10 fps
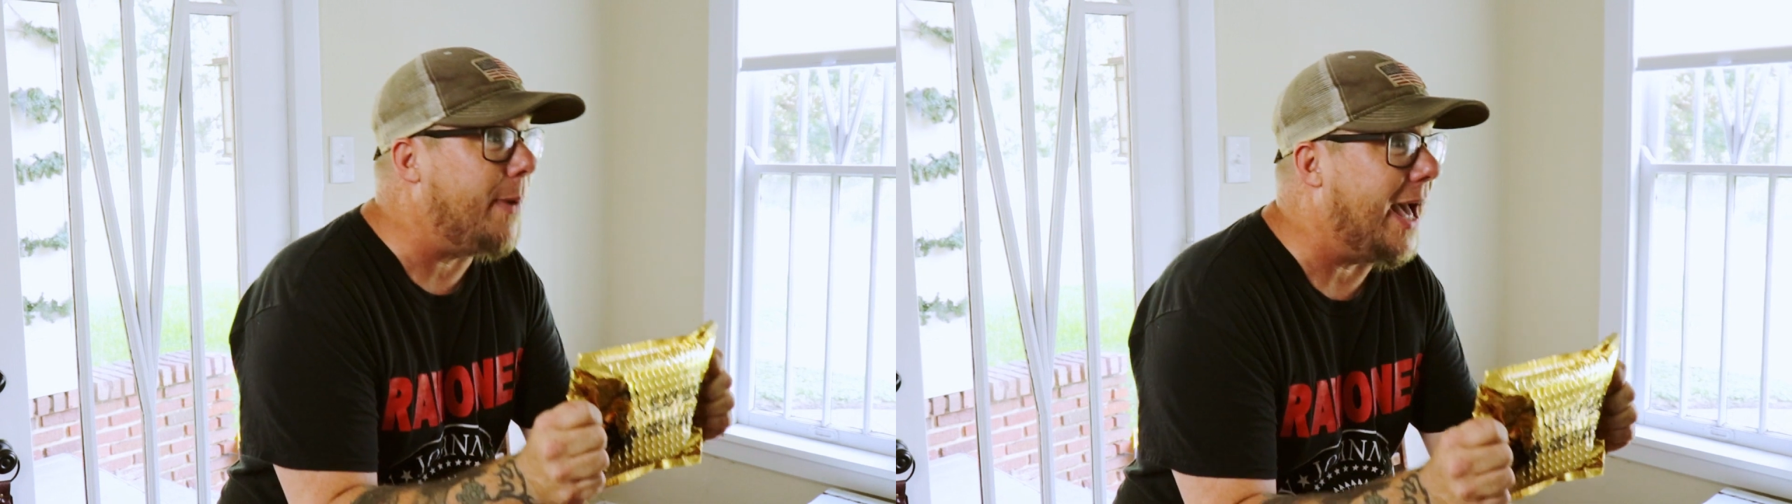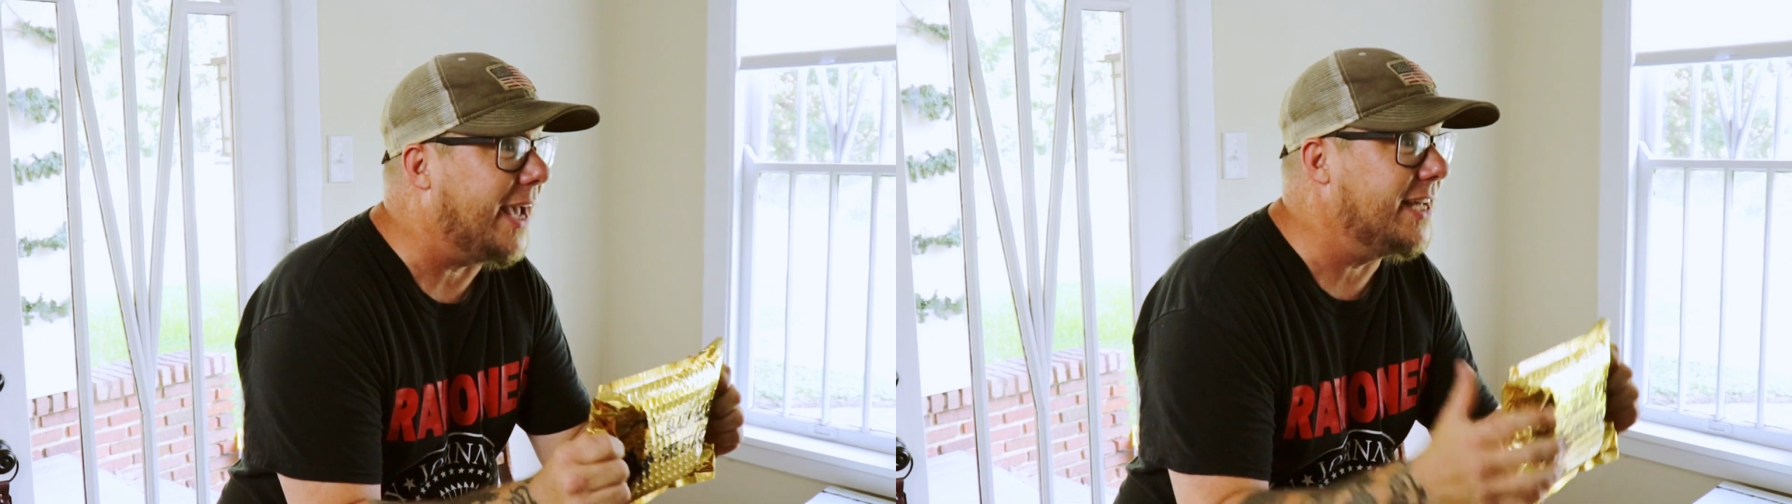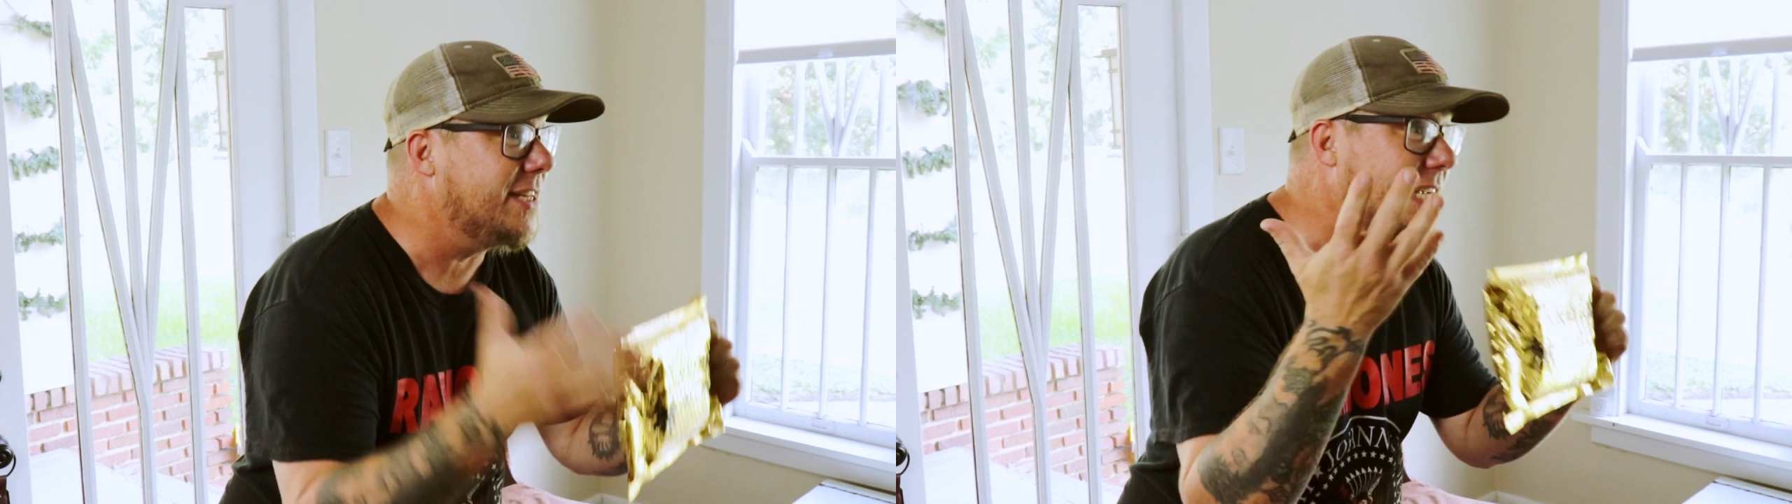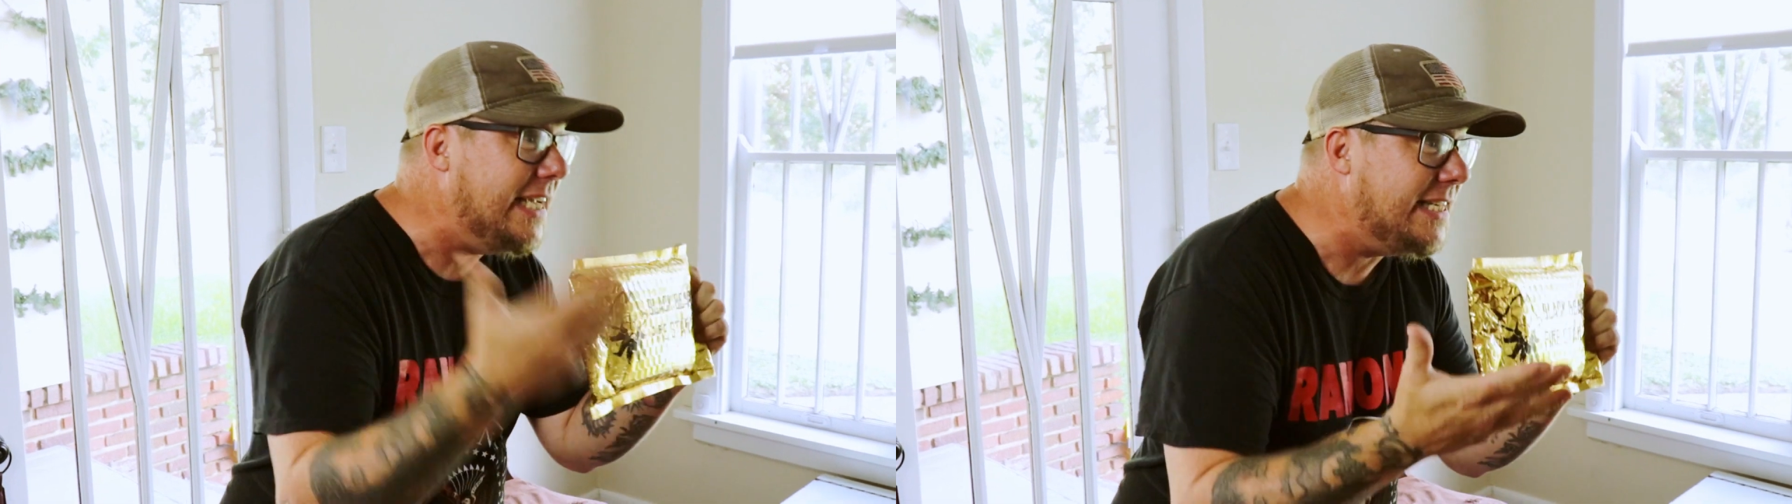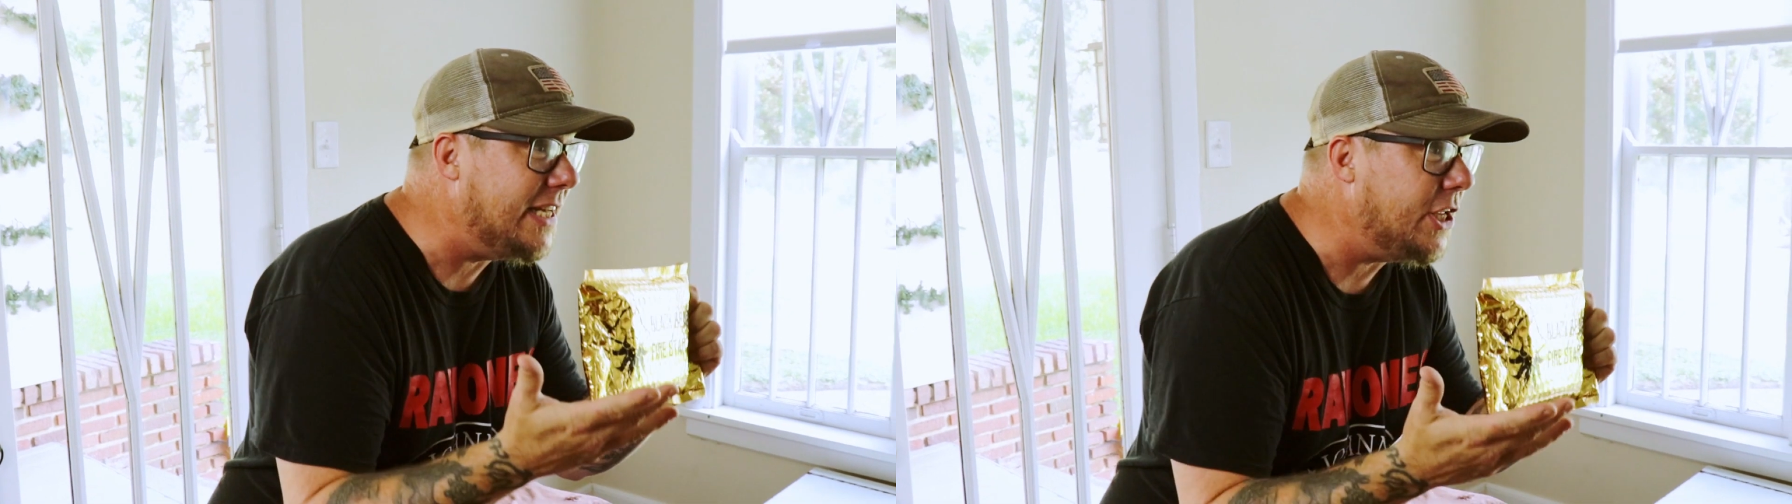packaged,
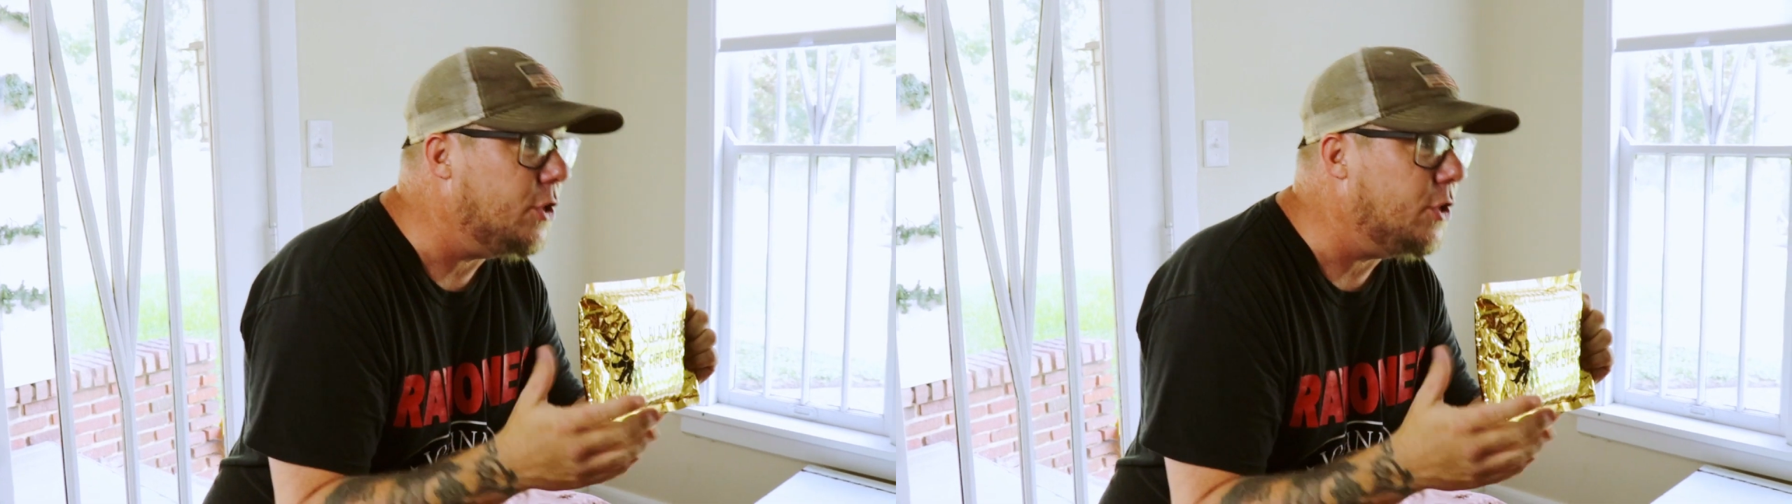easy to